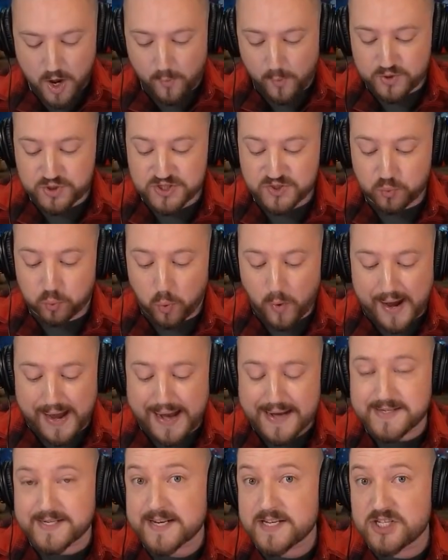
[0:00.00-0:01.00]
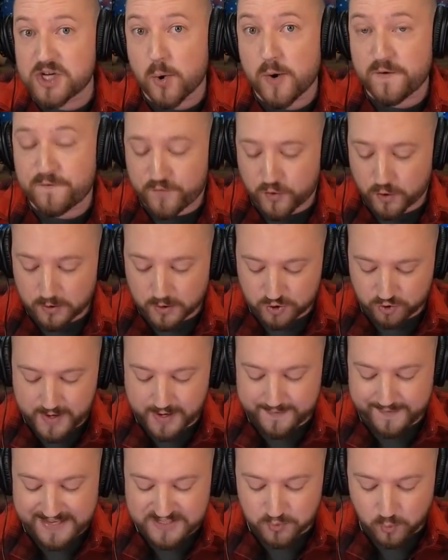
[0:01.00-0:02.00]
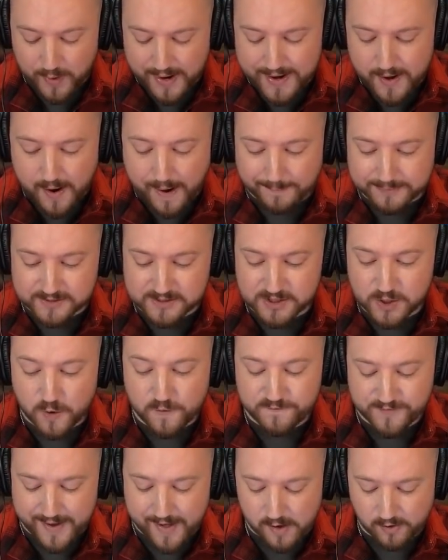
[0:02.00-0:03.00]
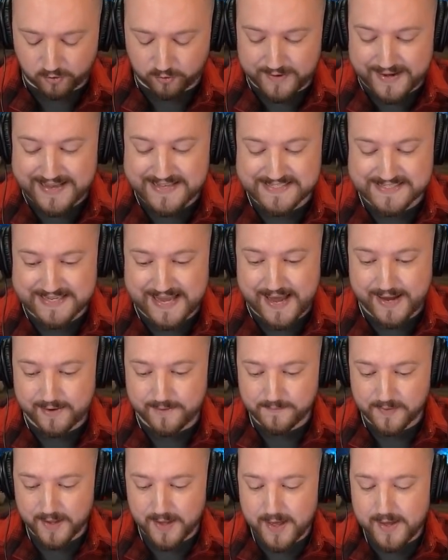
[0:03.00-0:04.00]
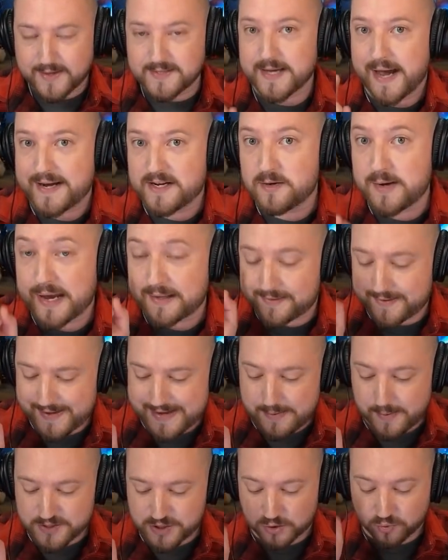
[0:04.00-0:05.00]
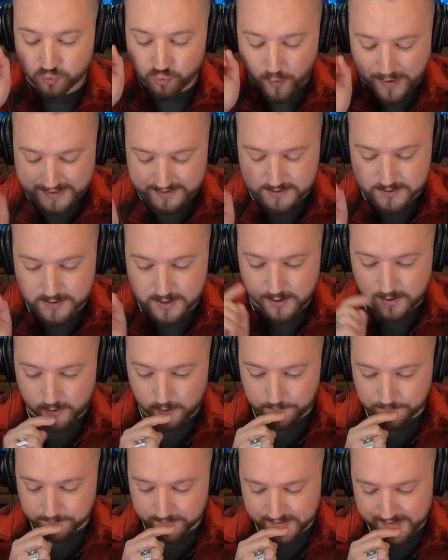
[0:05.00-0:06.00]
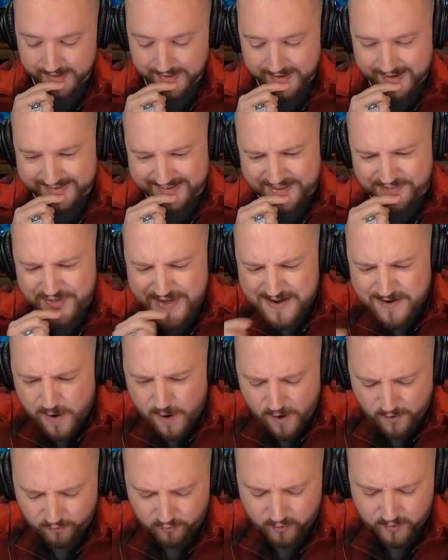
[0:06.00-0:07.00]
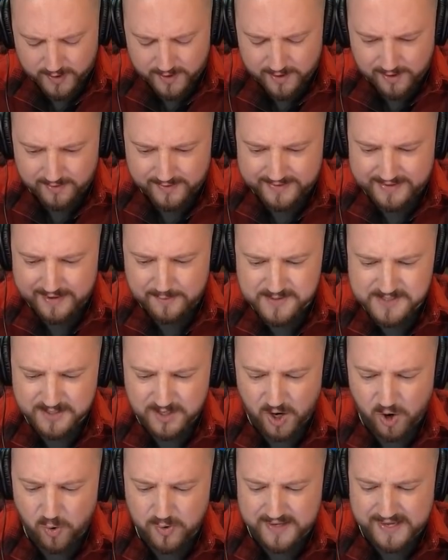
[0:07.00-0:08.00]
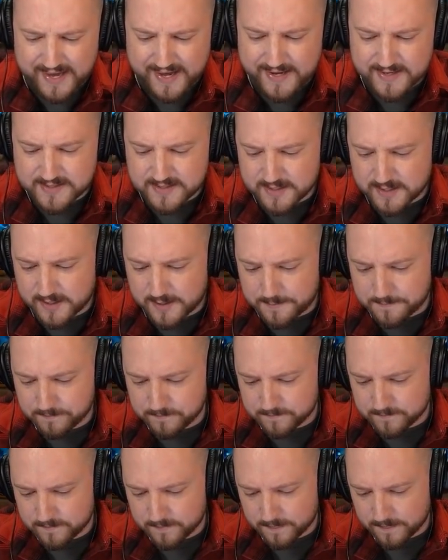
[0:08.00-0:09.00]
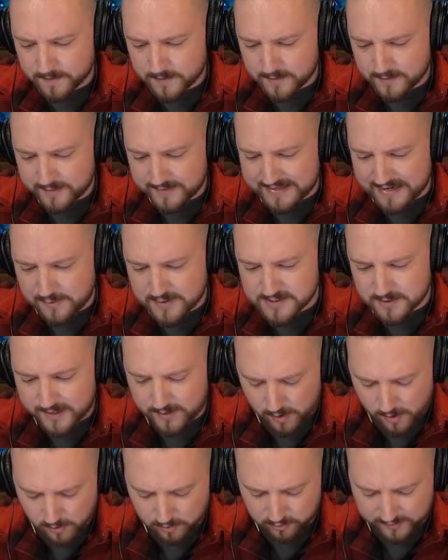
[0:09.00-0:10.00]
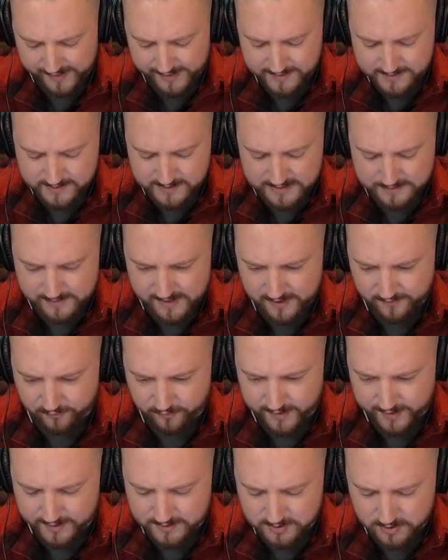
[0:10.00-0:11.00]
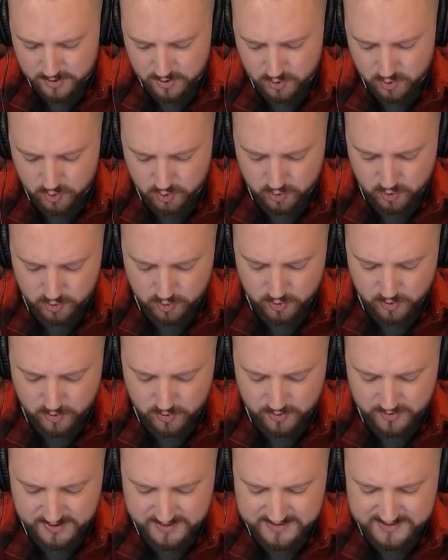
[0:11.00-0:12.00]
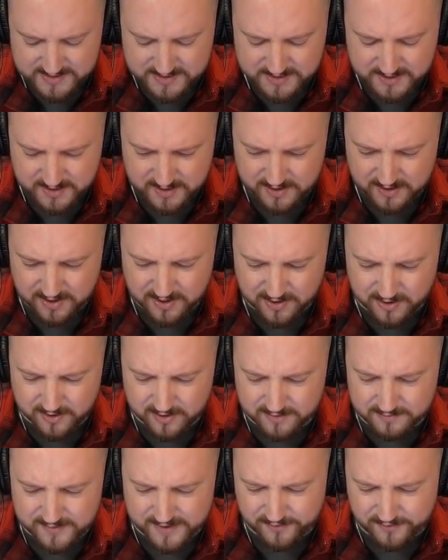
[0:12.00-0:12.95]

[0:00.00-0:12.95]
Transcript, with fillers: which is why I didn't go Infernal Dragon. That's why I opted to go Valkyrie instead, because I knew he had the E-Wizard ready to go. And I think overall, like, it was an okay D. Like, it was an all right D, my friends. Ooh, this is gonna hurt, my